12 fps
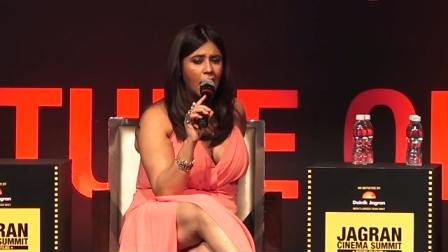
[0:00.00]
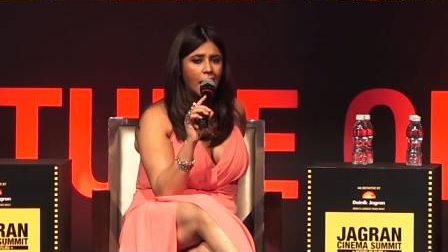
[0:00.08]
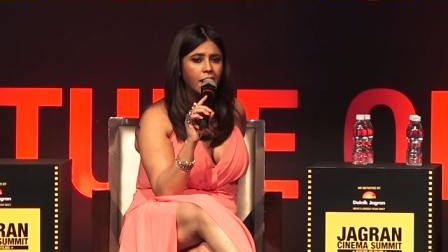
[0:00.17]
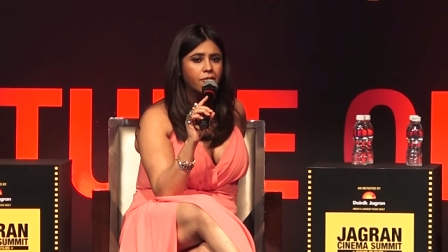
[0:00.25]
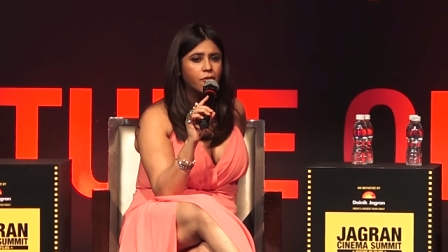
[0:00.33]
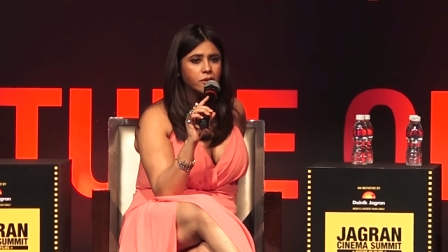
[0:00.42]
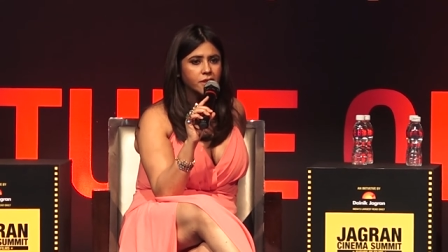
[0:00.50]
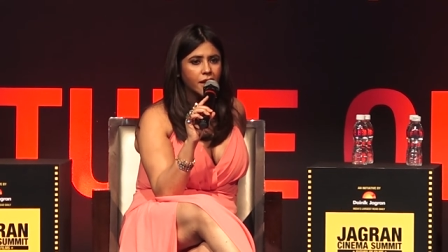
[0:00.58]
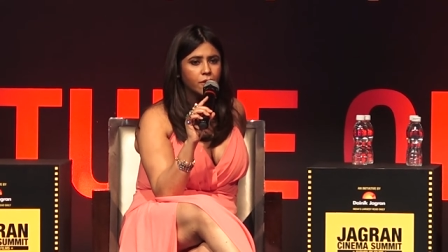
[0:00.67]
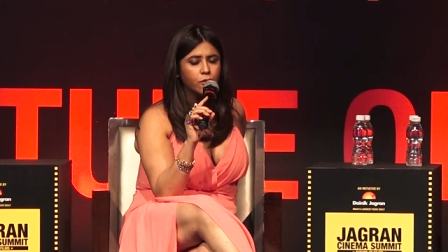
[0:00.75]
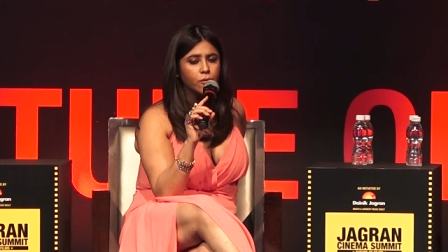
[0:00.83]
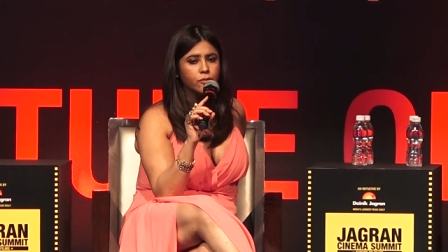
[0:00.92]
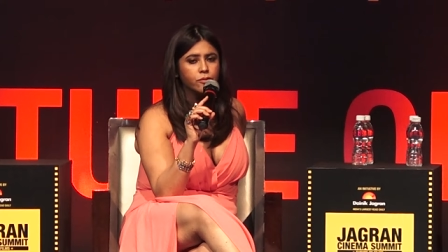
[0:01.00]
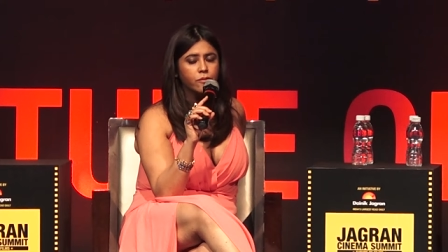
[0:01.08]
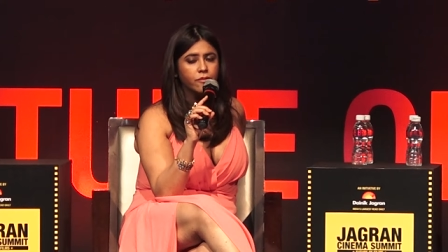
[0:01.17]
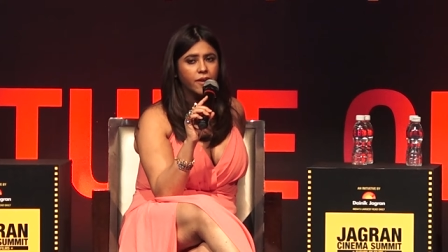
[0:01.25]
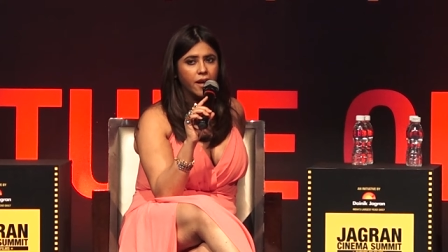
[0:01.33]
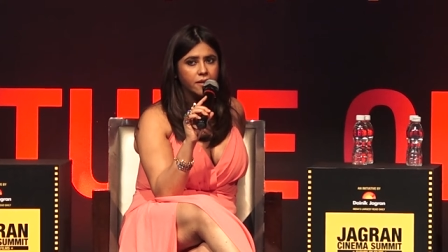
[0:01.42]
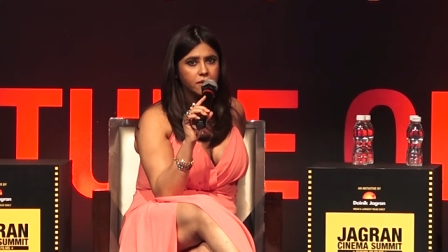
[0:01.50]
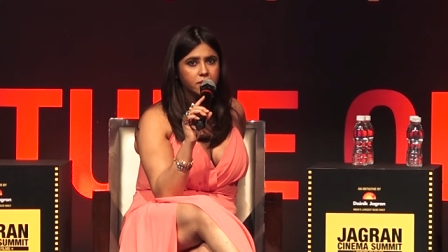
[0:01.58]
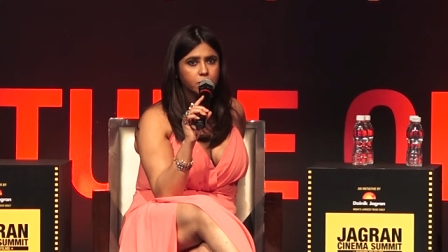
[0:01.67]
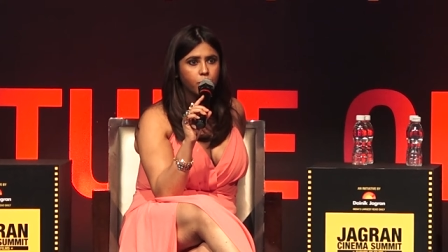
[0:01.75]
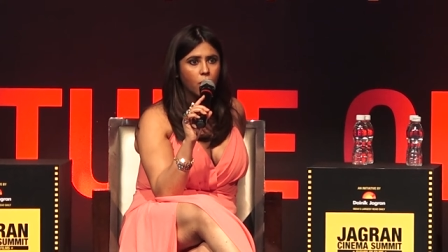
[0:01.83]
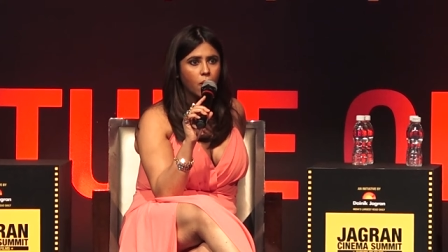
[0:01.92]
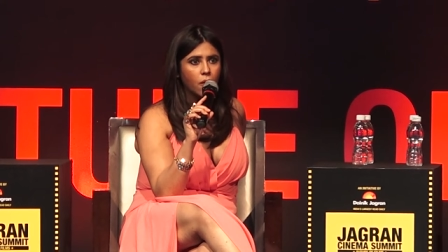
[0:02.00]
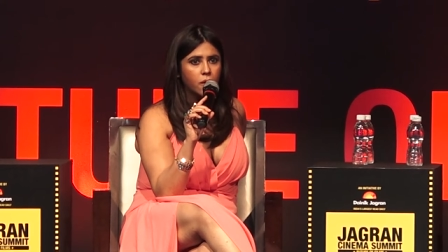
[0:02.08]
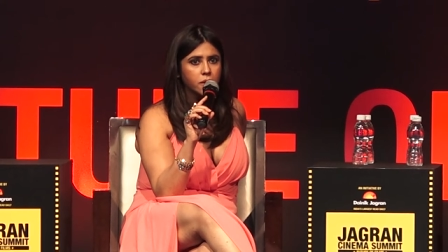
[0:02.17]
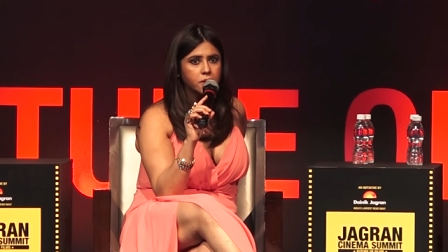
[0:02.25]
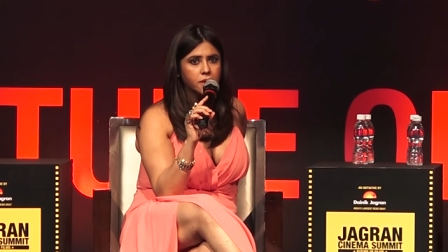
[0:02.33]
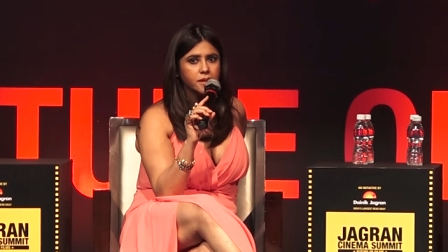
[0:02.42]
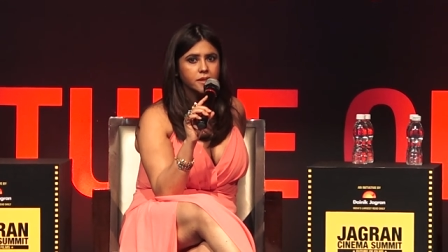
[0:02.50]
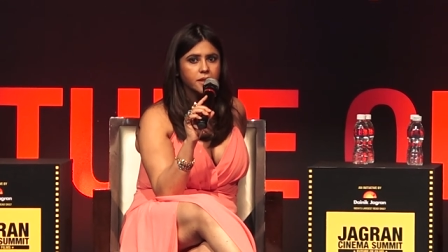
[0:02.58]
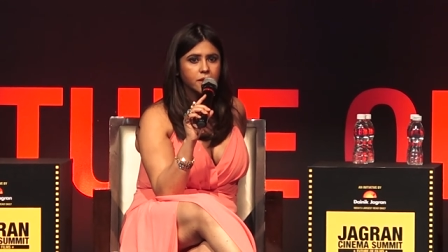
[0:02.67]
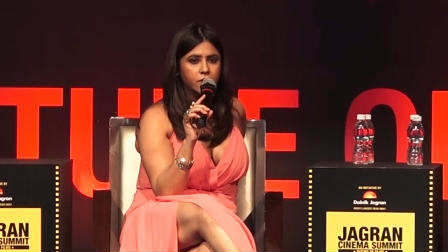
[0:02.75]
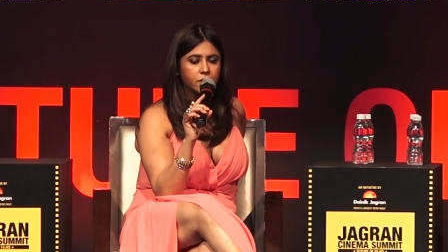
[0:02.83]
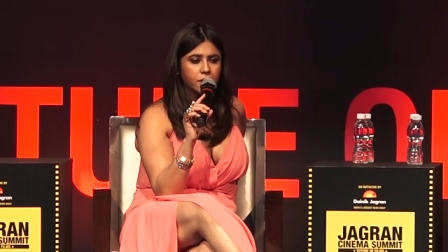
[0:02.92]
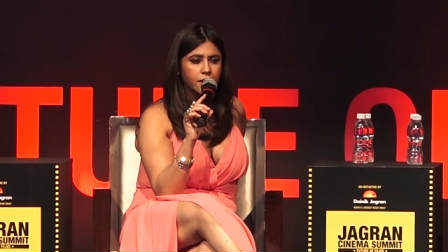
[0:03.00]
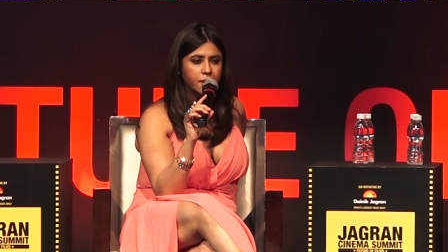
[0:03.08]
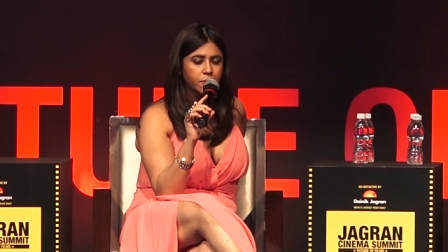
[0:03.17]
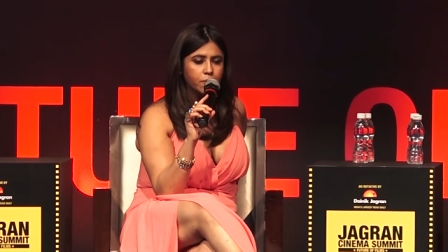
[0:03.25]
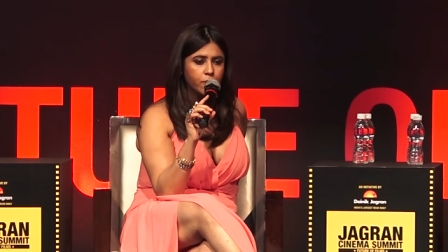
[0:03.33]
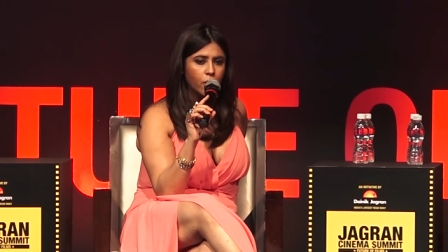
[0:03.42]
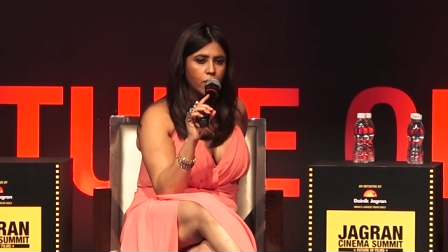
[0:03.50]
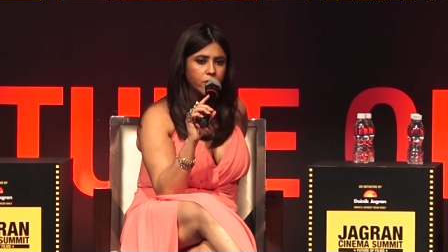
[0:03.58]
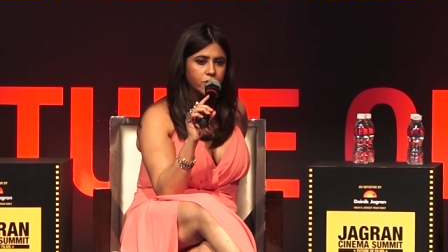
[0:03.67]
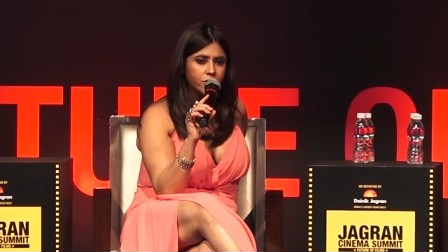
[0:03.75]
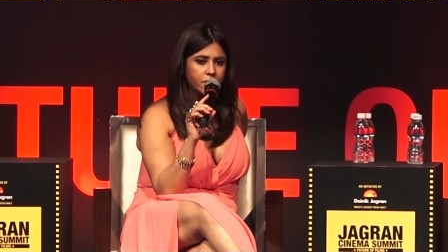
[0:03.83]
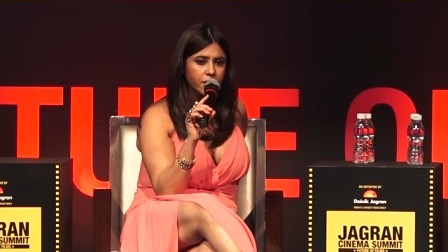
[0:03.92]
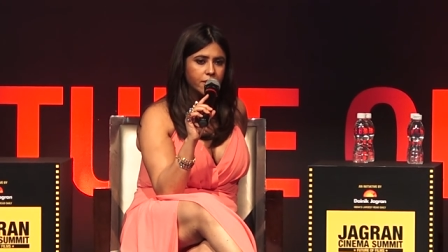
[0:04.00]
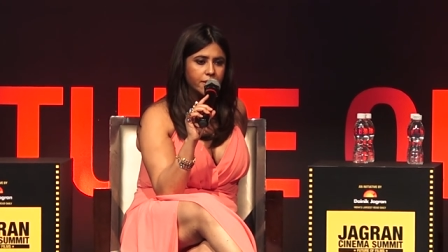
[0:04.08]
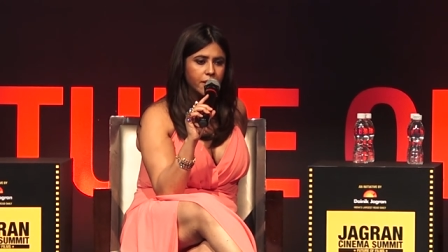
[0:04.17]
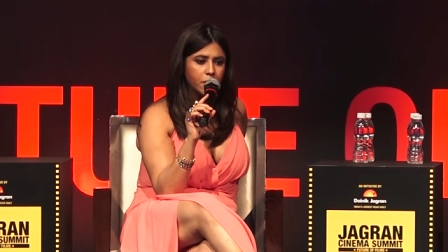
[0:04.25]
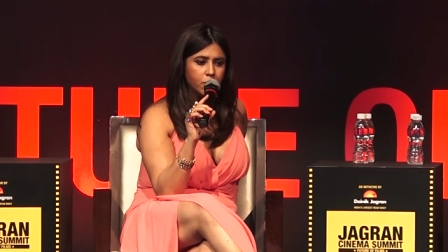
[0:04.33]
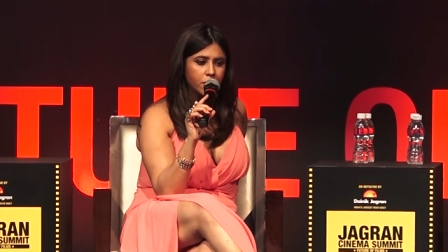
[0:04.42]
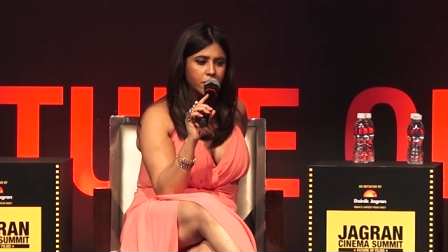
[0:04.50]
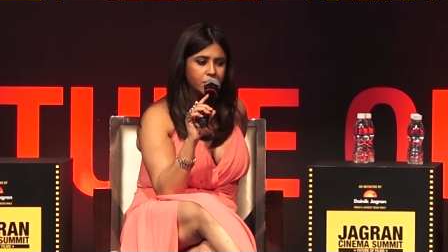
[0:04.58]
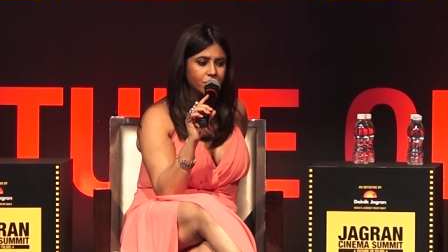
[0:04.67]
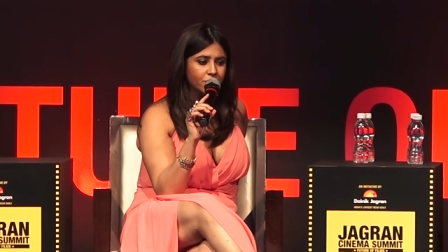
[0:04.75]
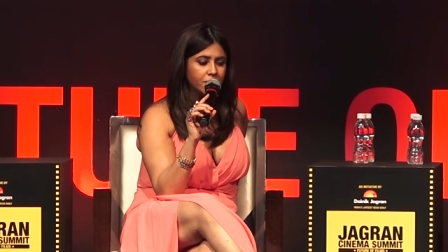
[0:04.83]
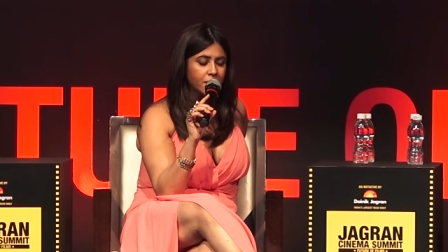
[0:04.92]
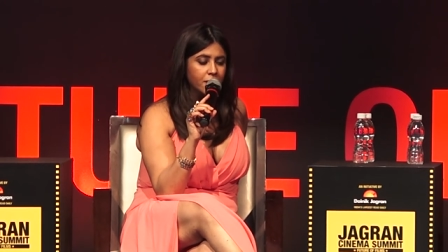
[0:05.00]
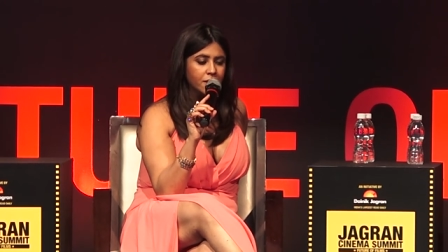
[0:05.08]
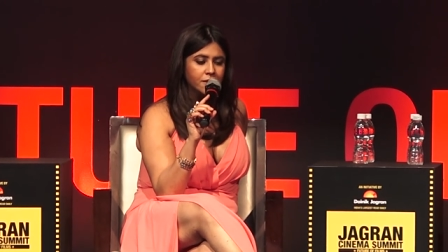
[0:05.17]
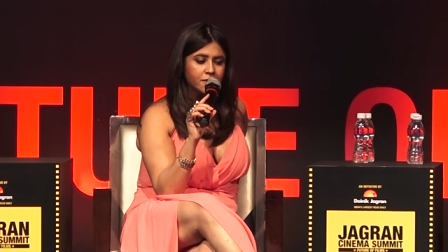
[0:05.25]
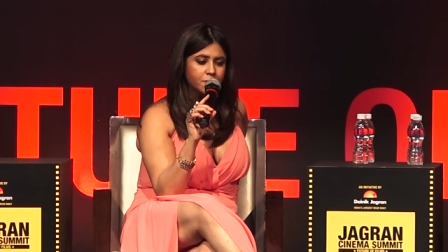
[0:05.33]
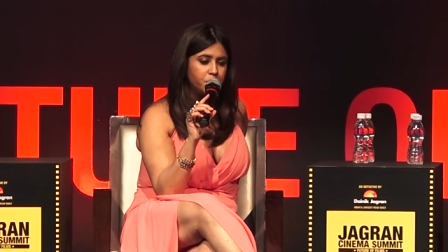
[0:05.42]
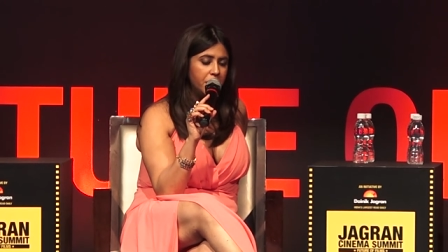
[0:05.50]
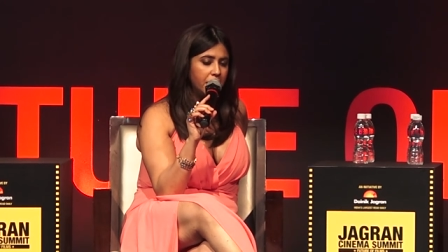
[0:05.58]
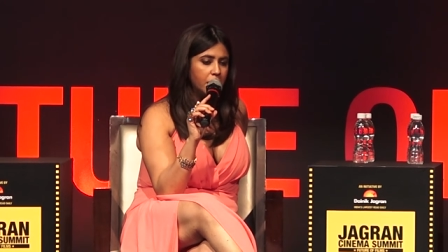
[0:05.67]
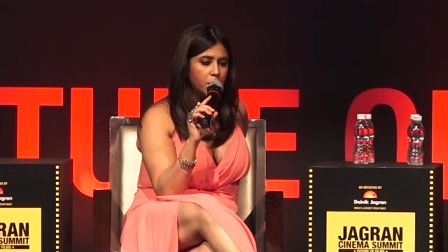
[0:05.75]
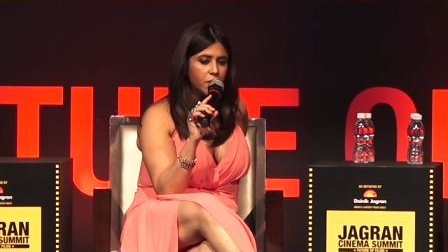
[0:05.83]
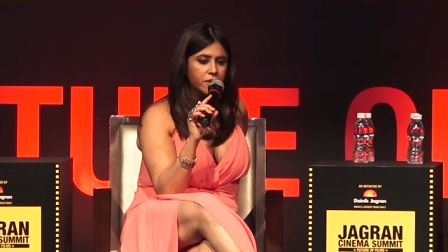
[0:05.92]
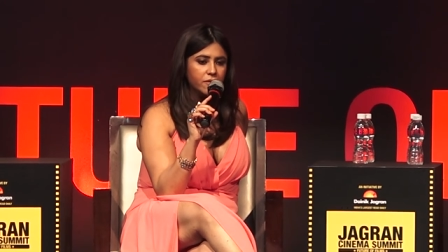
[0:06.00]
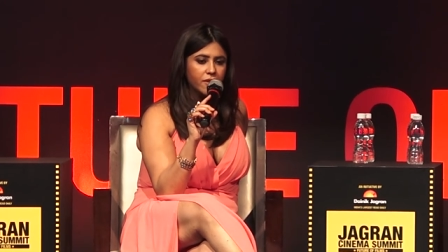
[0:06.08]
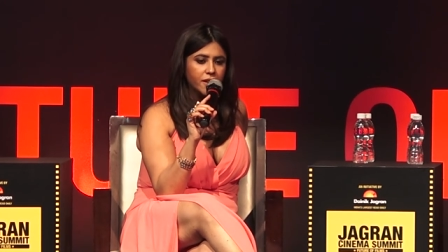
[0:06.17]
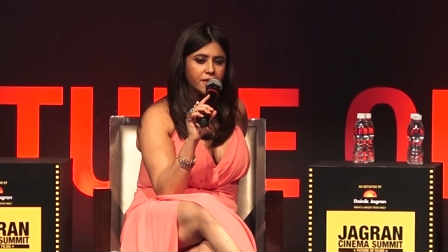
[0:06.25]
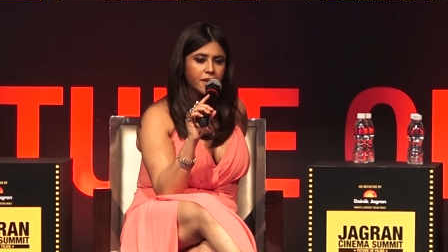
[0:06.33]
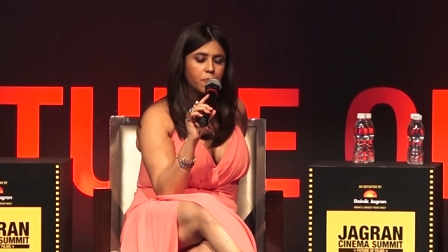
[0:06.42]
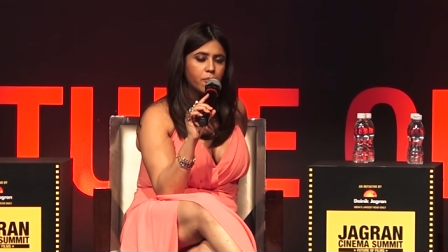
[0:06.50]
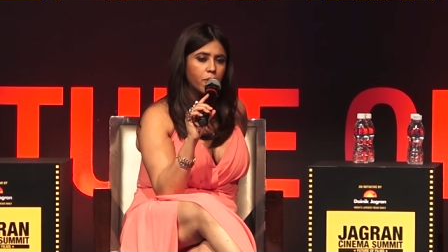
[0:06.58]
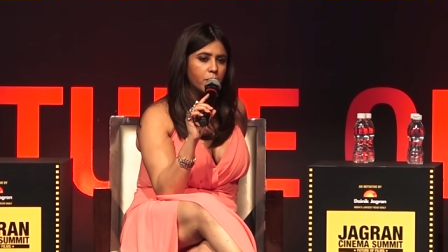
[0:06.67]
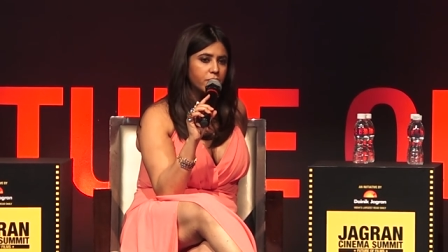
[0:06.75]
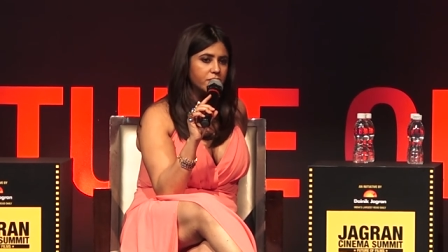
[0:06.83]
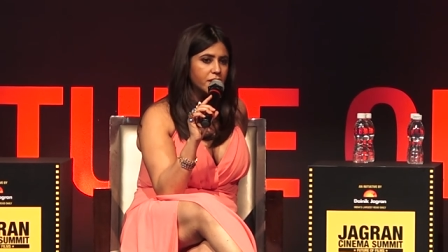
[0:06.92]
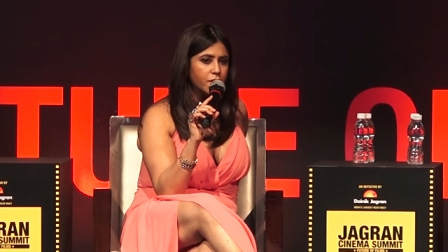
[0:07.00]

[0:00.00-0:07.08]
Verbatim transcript: I, of course, I had to go through various boards and sit on that board table and speak about the fact that I promised